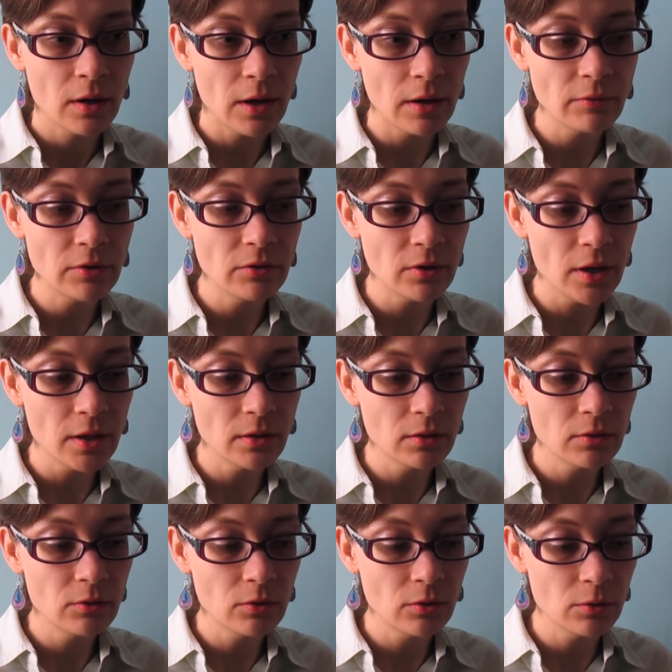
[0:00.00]
I've
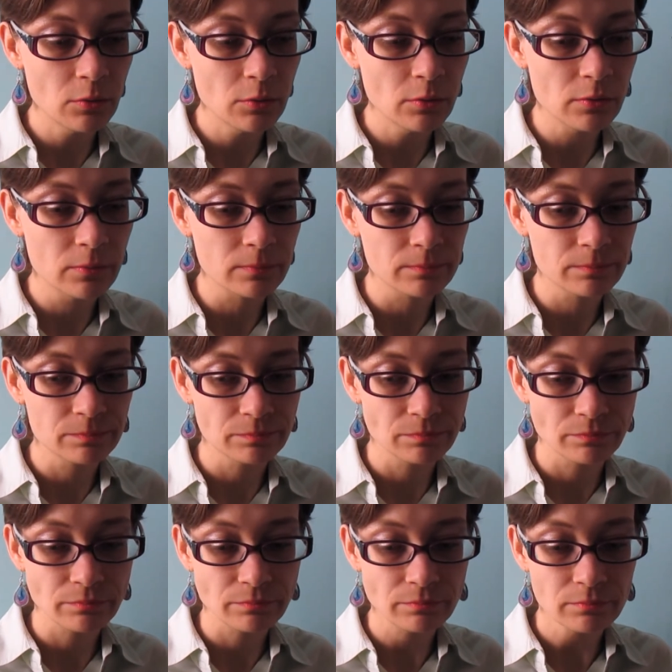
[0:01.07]
decided to
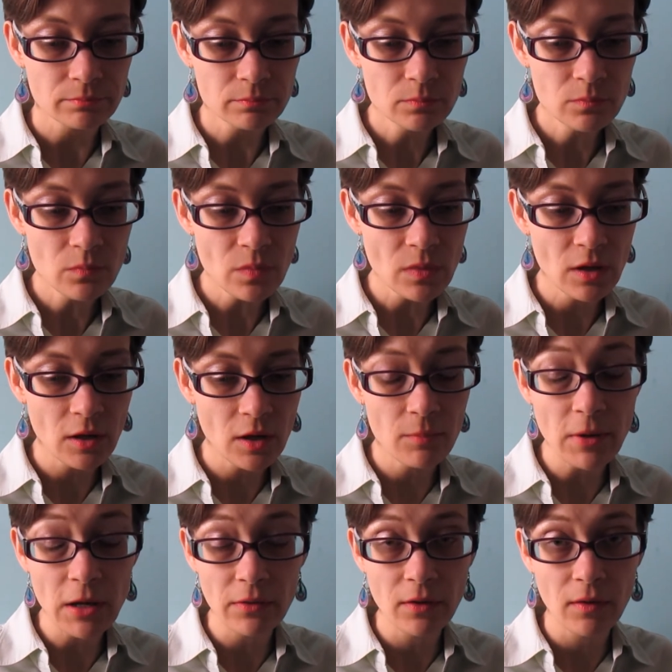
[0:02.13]
come
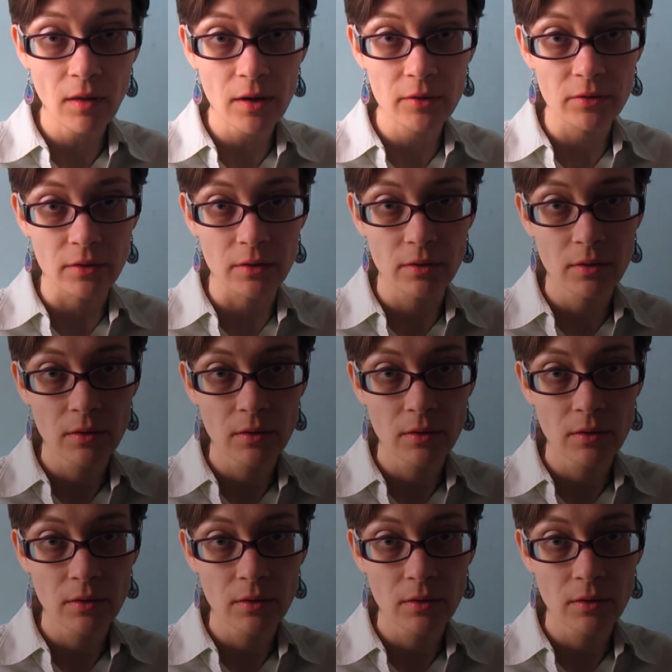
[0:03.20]
out of the closet.